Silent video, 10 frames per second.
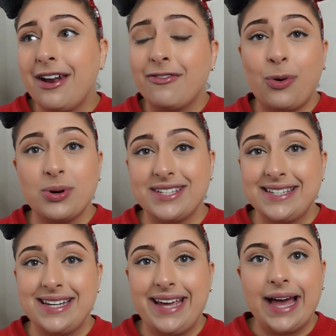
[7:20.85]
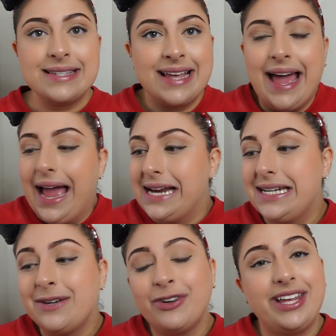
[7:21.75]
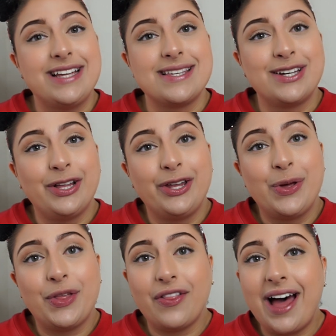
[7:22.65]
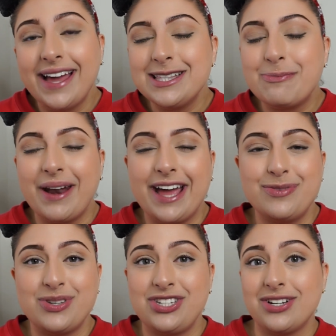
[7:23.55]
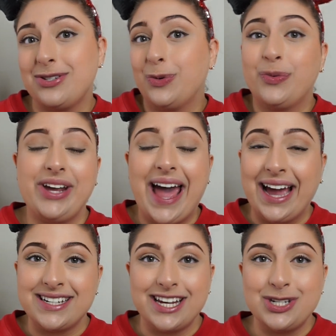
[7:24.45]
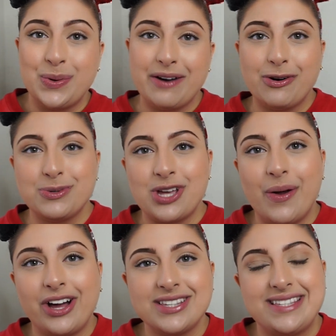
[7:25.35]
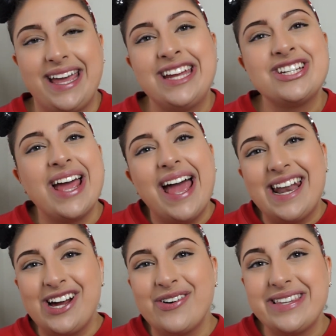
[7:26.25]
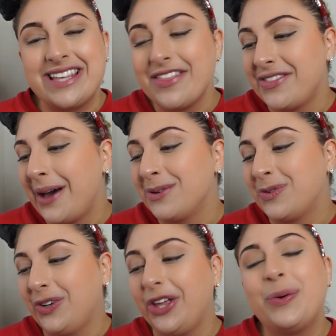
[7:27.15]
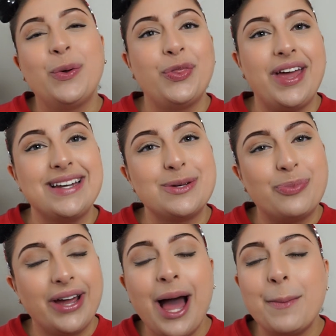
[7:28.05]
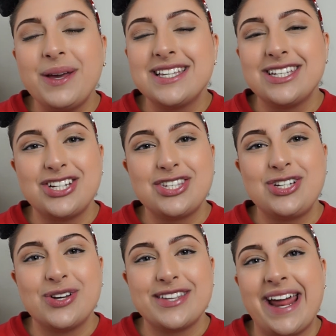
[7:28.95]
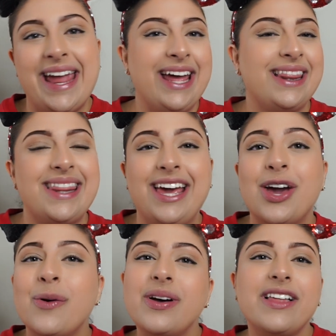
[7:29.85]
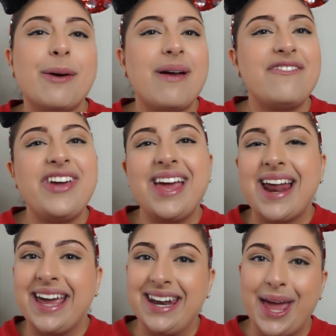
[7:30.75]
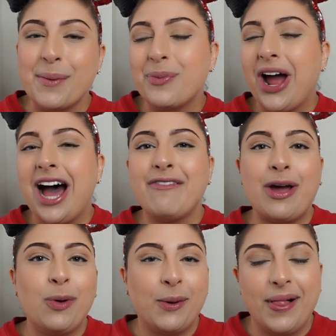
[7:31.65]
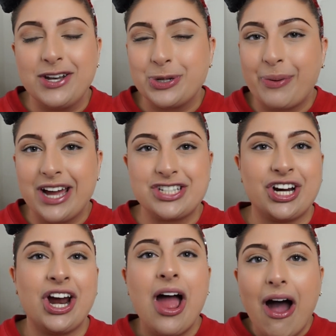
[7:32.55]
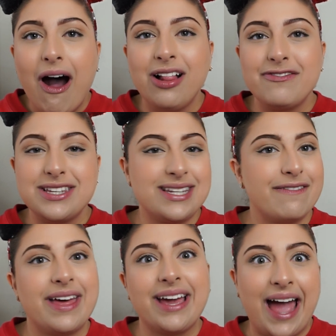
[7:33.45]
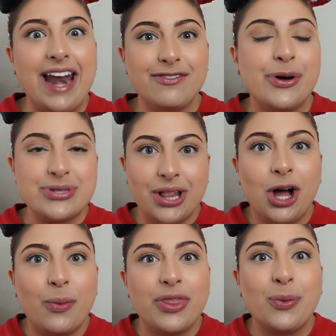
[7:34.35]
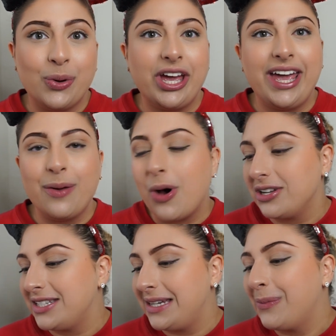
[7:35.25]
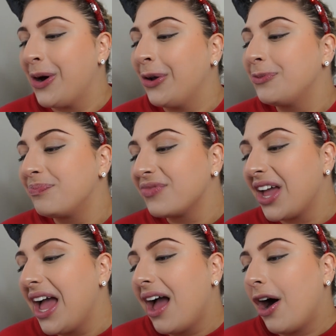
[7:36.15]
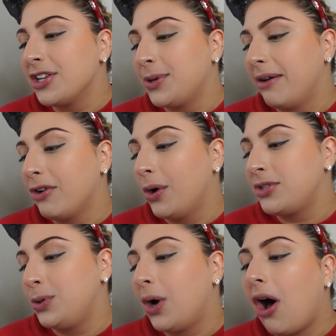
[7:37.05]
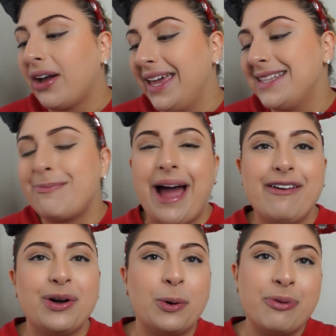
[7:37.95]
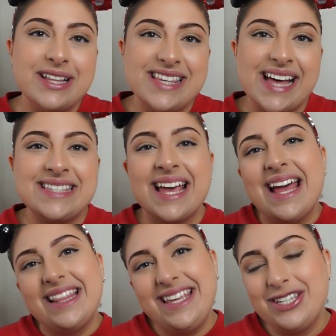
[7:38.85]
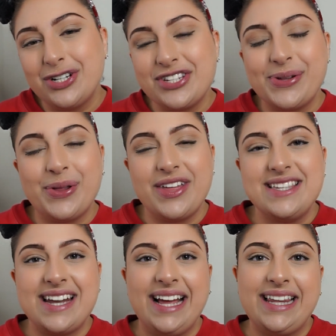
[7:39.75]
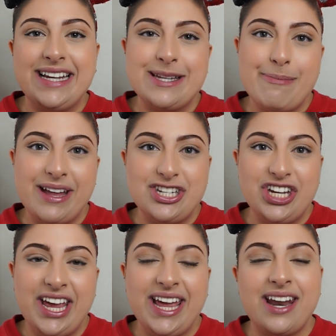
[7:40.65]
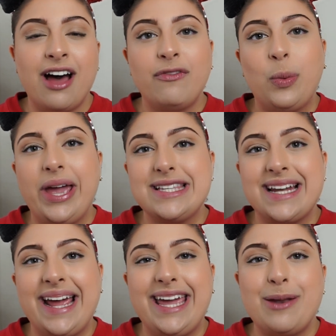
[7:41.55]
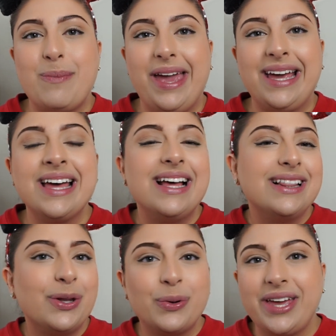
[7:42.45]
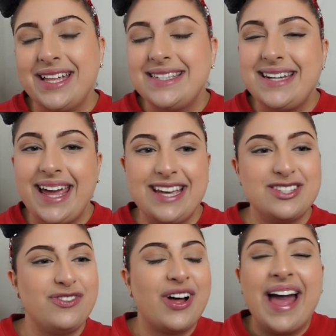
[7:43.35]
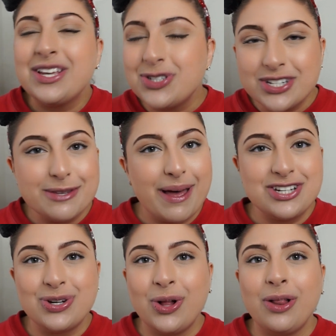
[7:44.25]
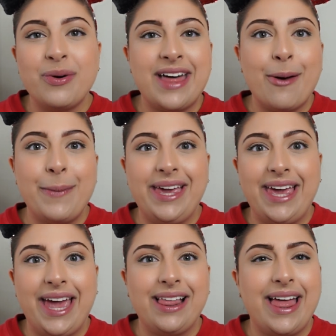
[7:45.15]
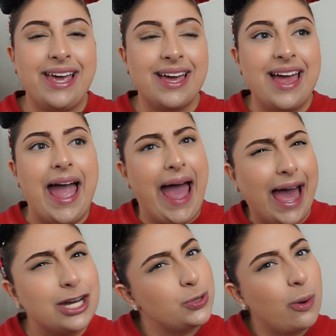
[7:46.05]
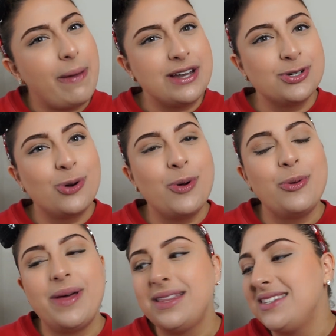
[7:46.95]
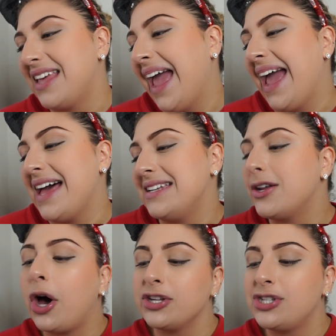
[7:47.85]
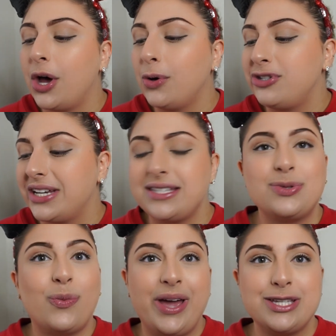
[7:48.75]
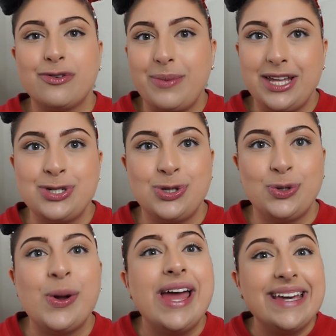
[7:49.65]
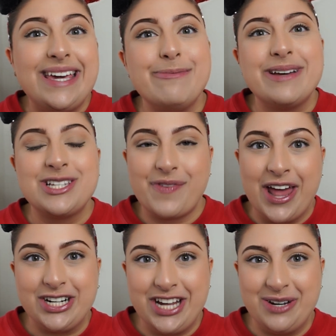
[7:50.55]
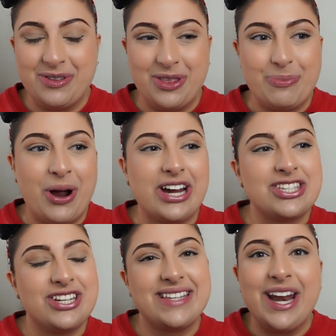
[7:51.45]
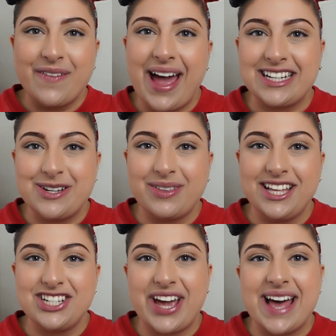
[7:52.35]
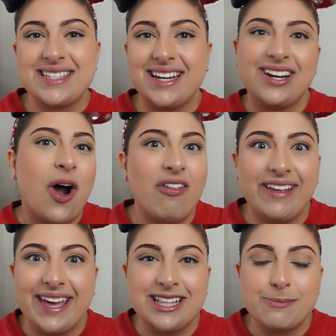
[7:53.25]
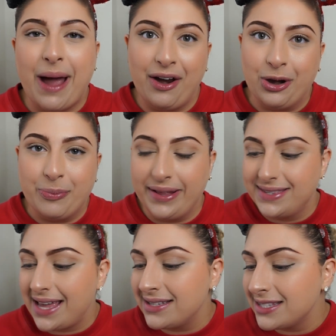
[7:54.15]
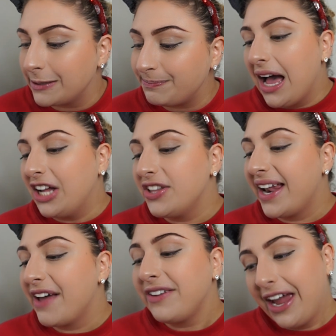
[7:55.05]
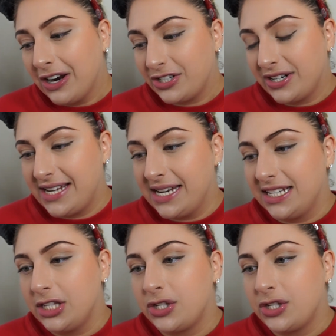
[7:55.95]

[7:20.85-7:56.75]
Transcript: Of course, I said yes. I didn't really necessarily know the lines, but I was just reacting to whatever was going on stage, and I always thought that that was a really cool thing to bring up because it just shows that I can think quickly on my feet, I can improv, I work well under pressure, all of the stuff that kind of goes along with working in Walt Disney World. Also, I wrote to call kids pirate or princess. These are just little things that I like to mention of ways that I can make little kids' days feel extra special without making like actual magical moments, and also just ways for me to keep myself entertained within the parks, just interacting with each guest and calling kids pirate or princess. Under that, I have character attendant.